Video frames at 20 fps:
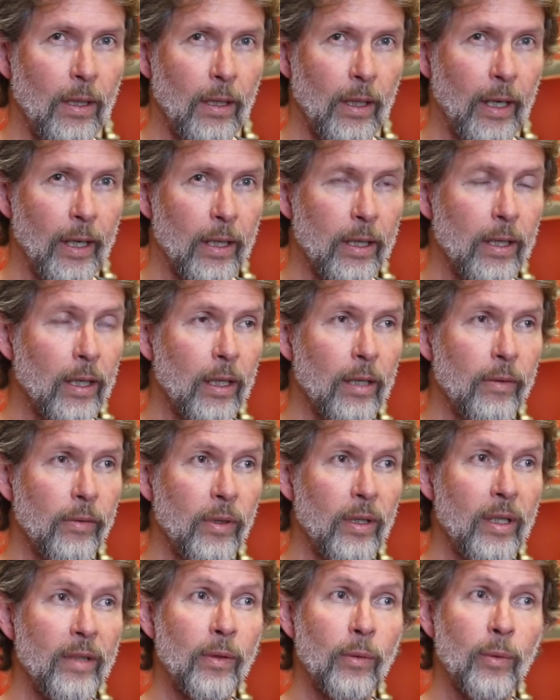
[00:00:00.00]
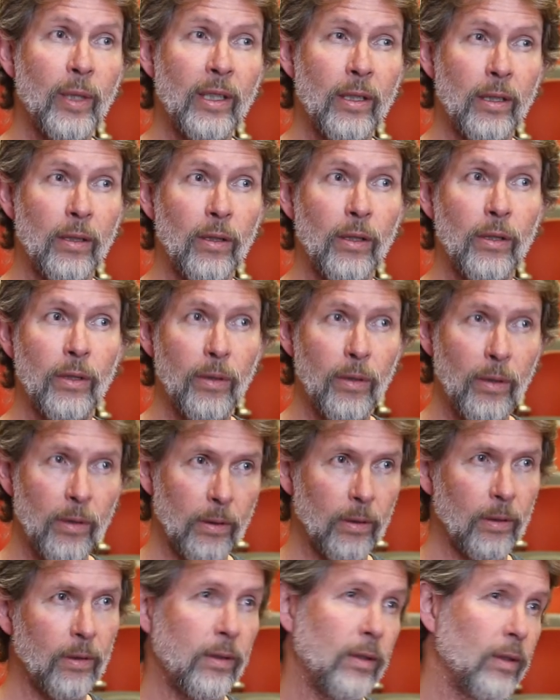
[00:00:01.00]
And I think if you even went and
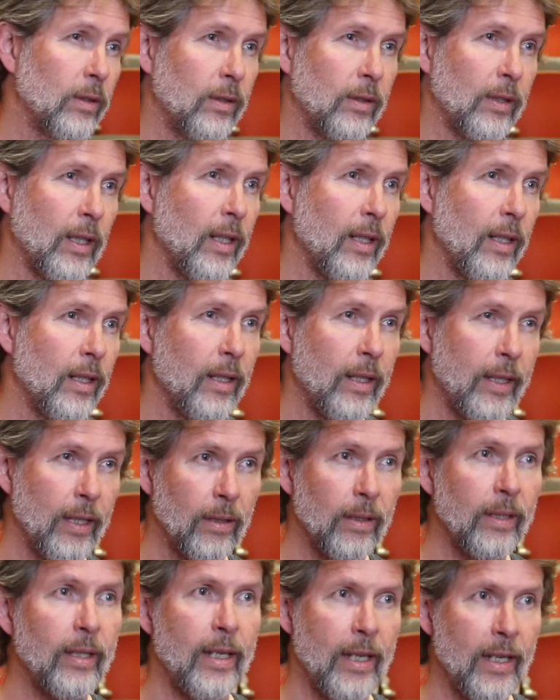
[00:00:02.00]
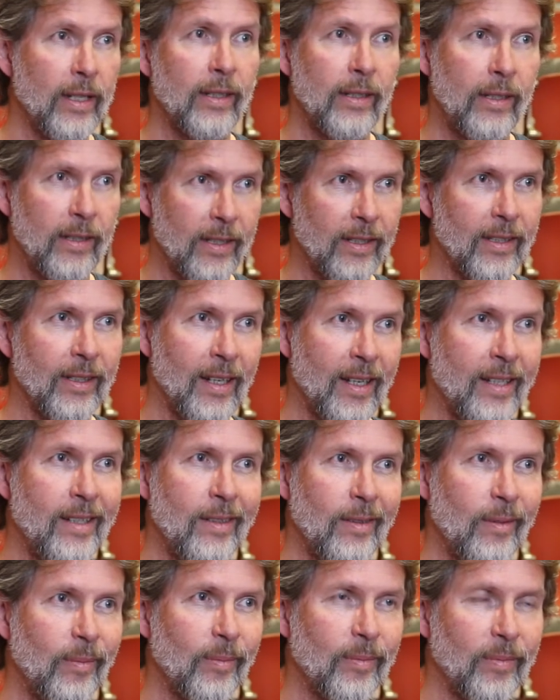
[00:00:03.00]
Googled mm. uh, healthcare design,
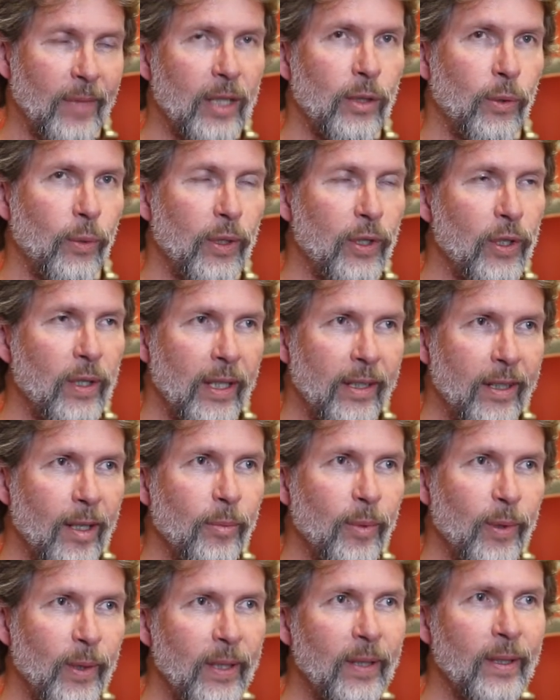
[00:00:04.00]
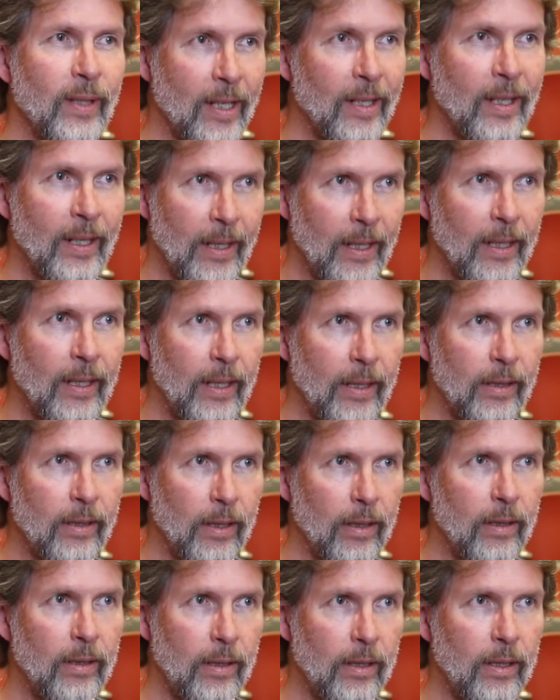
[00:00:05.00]
that's what you end up with. It,
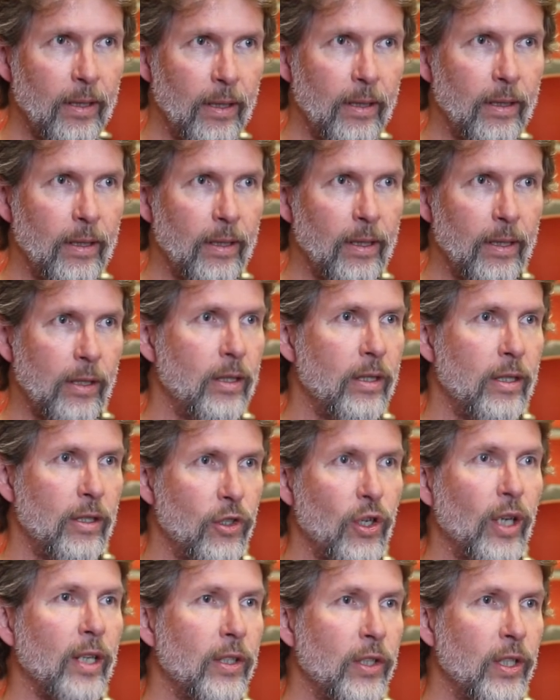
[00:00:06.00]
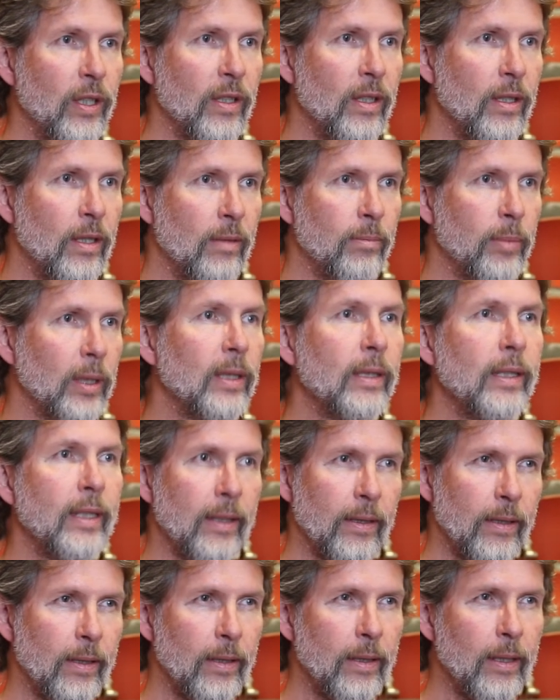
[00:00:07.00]
it's, it's structures,
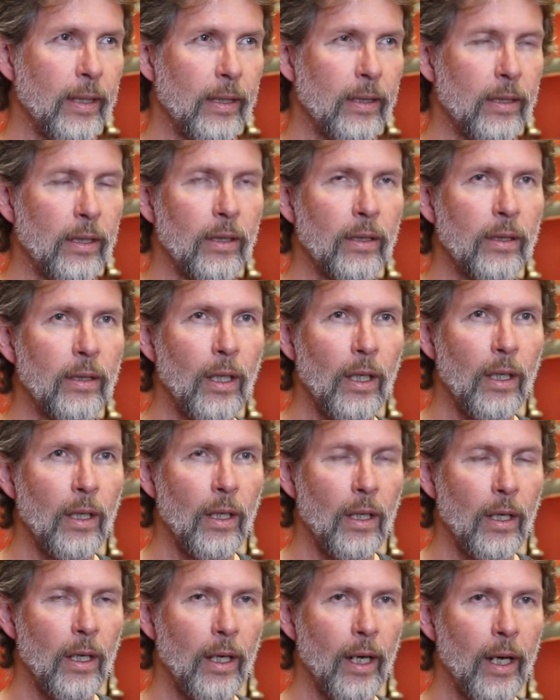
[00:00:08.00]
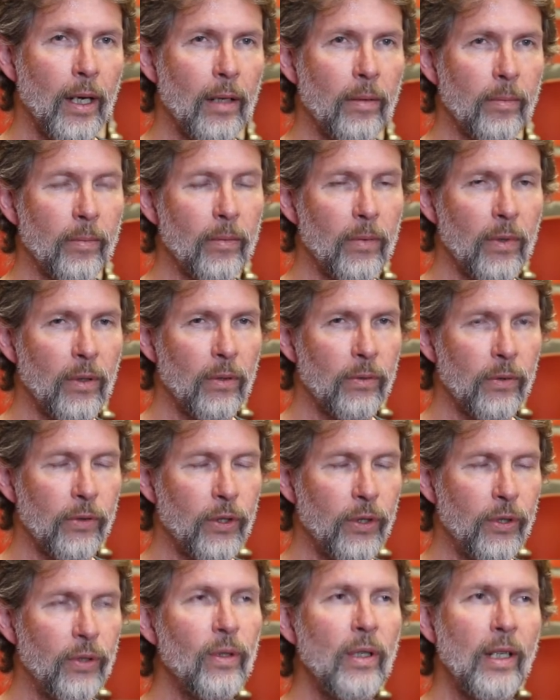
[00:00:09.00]
buildings and things. So um,
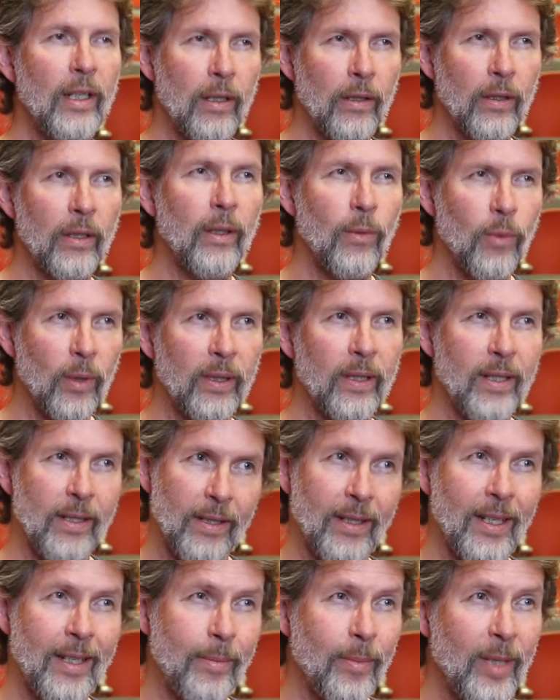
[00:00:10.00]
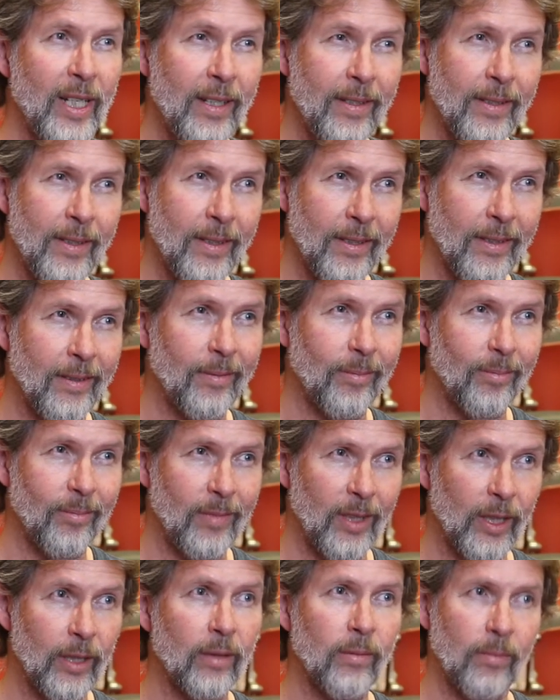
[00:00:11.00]
truly learning what design means,
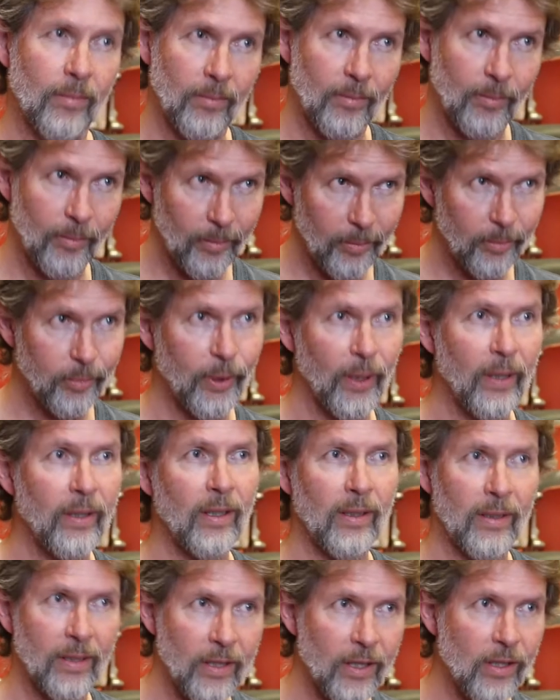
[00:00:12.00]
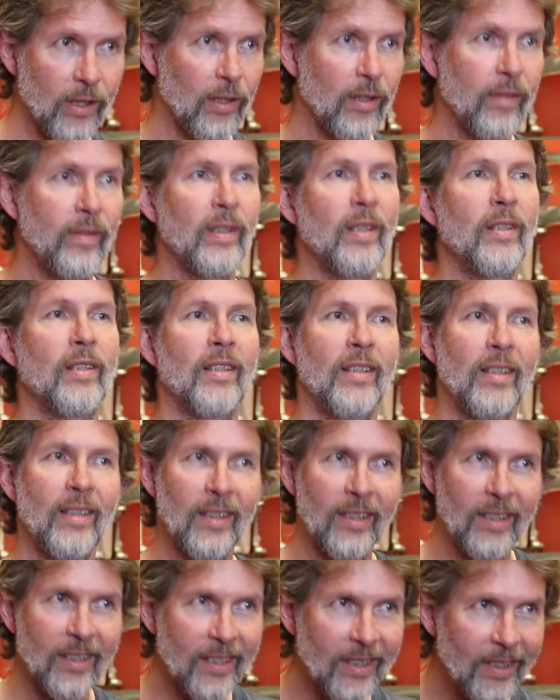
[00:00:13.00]
you know, products,
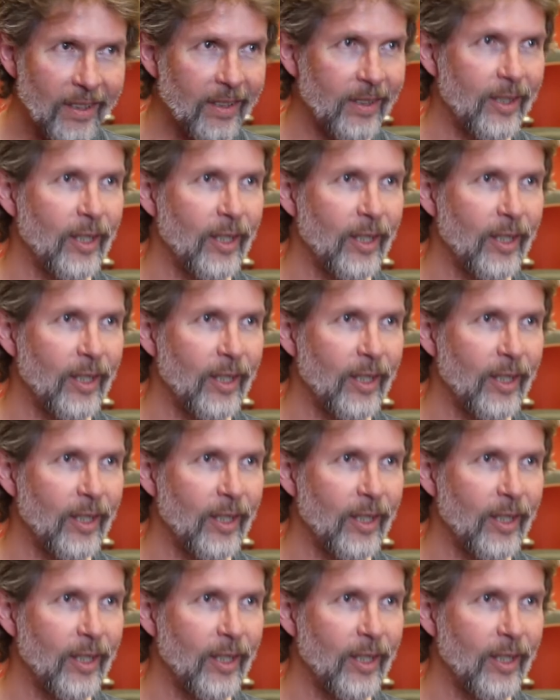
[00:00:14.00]
services, mm.